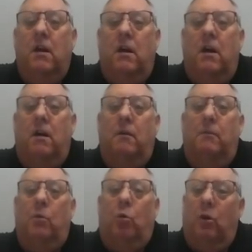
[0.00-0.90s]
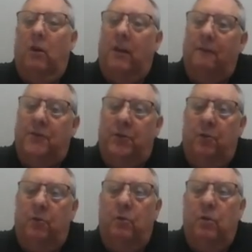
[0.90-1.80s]
or an
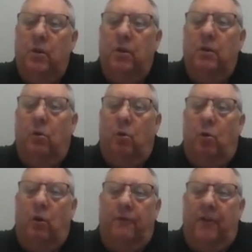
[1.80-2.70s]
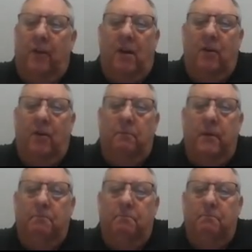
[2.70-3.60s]
F2, or if you have
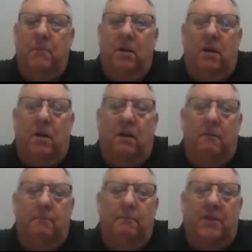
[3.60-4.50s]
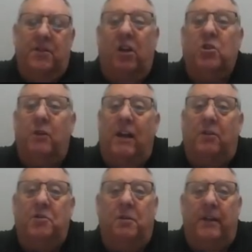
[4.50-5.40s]
a duct track
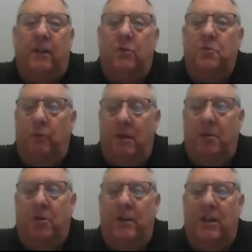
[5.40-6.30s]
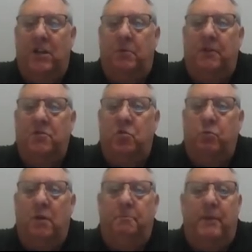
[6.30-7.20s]
or something else, or a rebar transmitter, this is
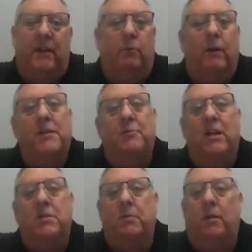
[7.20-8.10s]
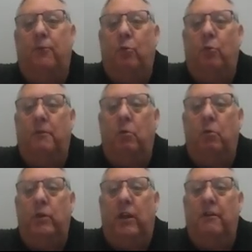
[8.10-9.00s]
where you pick the right transmitter for the
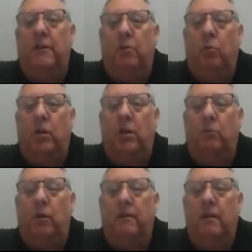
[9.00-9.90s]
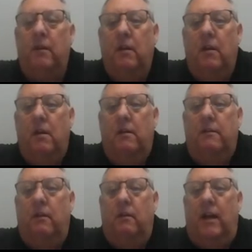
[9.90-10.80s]
locator that you're working with.
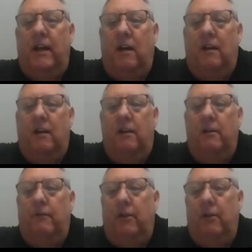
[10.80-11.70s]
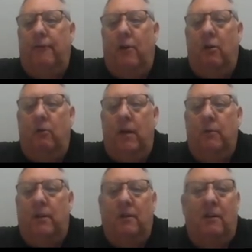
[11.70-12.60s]
The icon on the very far right
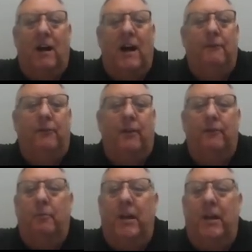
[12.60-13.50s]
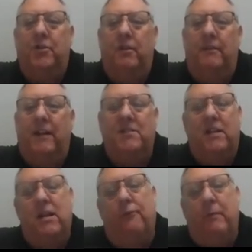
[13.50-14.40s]
with a little eye for information, that's
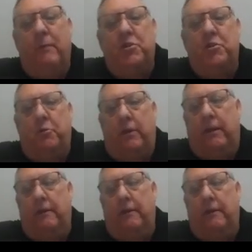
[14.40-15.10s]
the information screen.